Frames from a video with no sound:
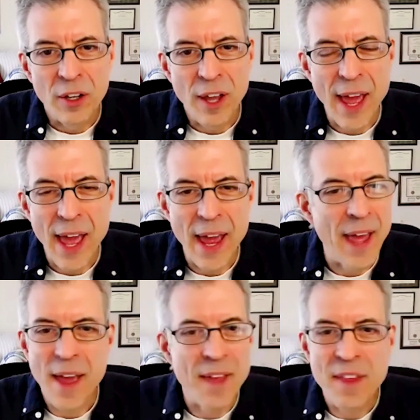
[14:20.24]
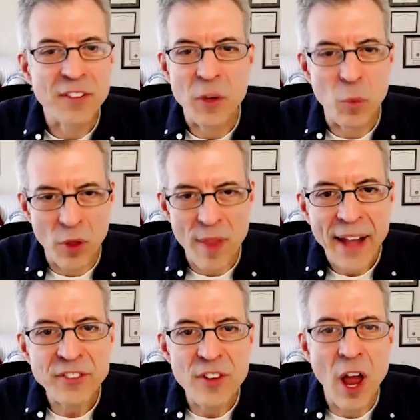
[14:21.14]
And they say, well,
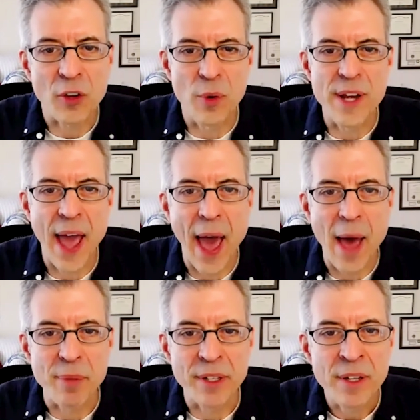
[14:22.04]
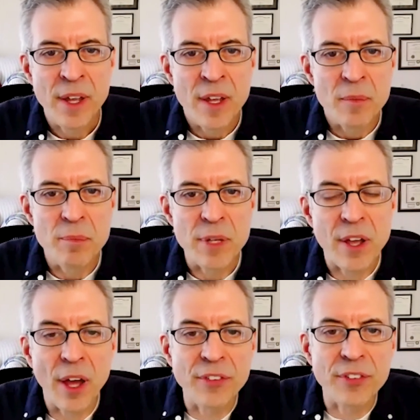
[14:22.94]
that's not going to happen
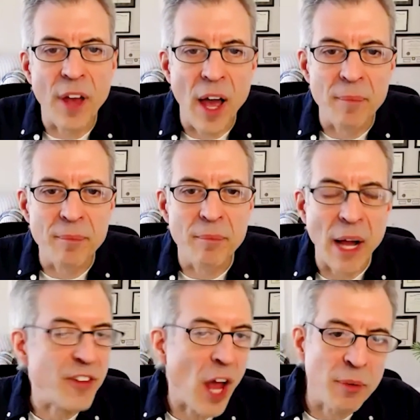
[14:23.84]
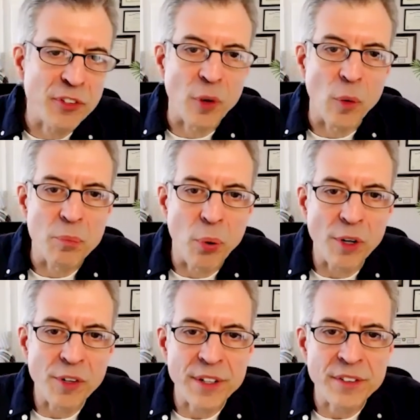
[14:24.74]
because my job is so
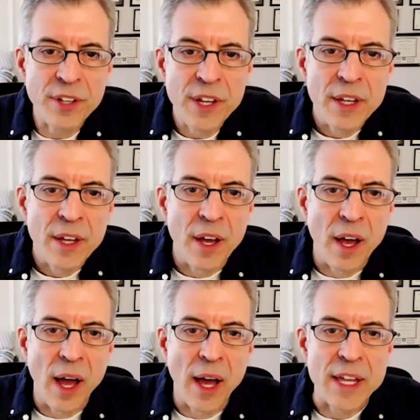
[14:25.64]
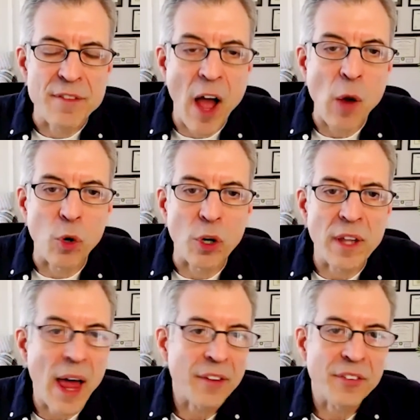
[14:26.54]
important. If I work
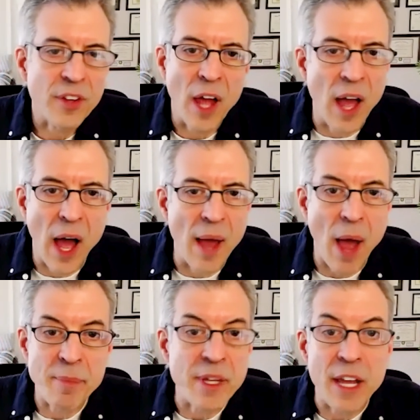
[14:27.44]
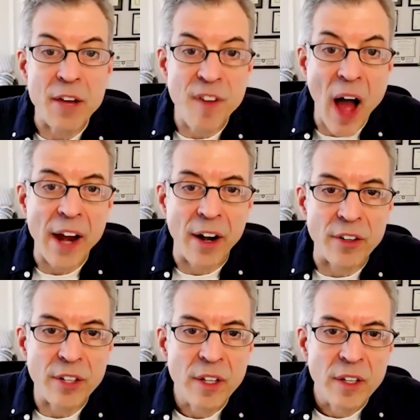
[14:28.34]
less, I'm going to get
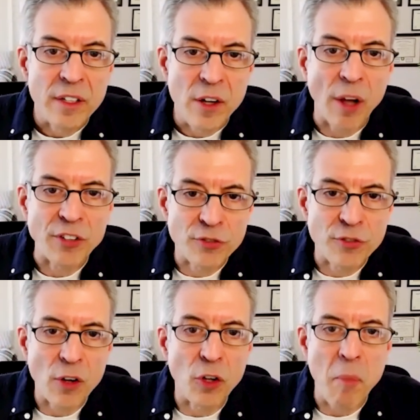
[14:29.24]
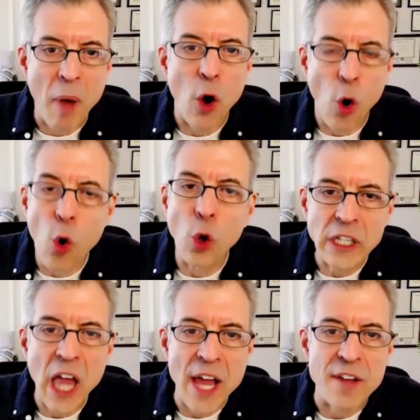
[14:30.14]
fired. I struggled my
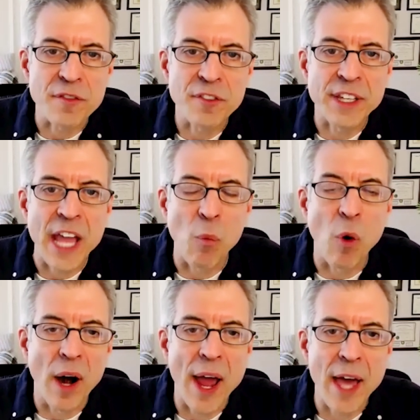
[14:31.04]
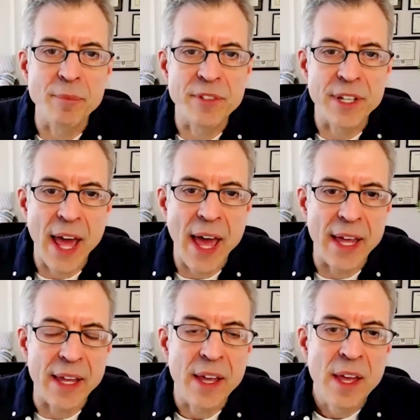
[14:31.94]
whole life to get where I am
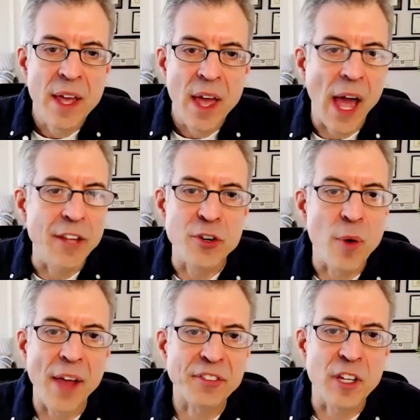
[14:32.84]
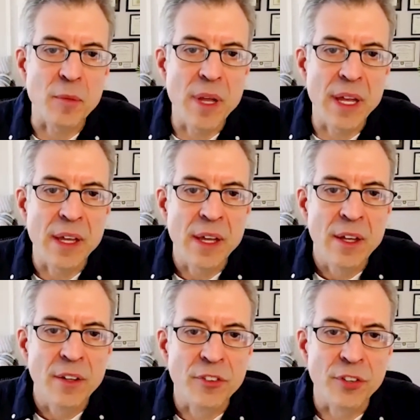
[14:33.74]
today. And you're asking me
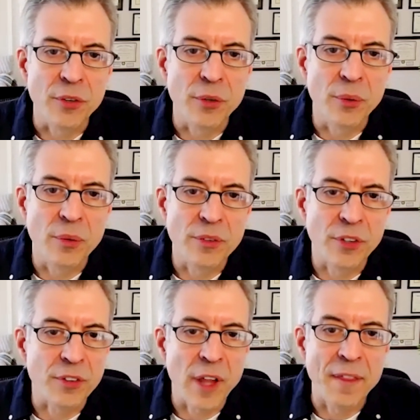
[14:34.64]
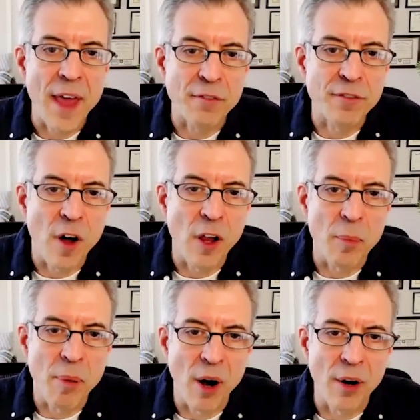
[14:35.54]
to just let that fall
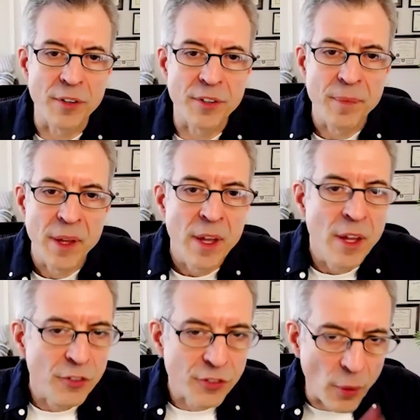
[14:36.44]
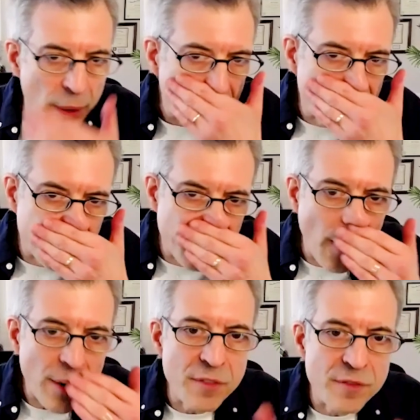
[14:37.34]
apart. So it's
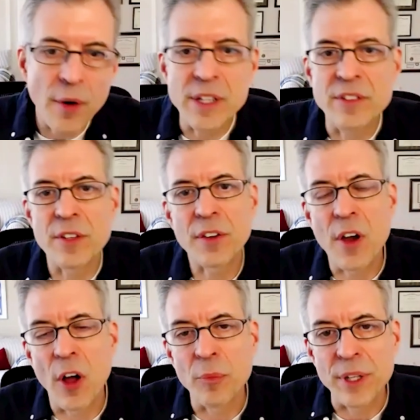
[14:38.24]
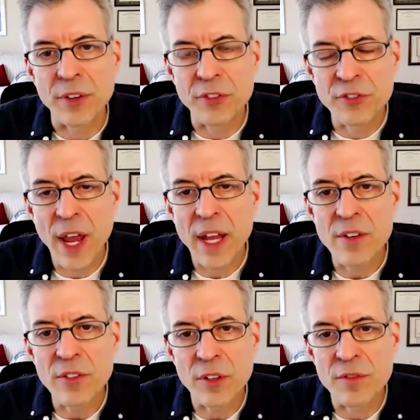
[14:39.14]
very, very difficult because
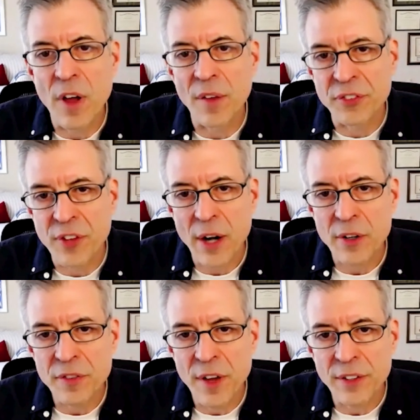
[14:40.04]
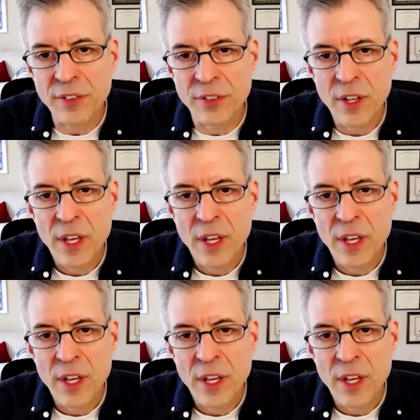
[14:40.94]
change involves sacrifice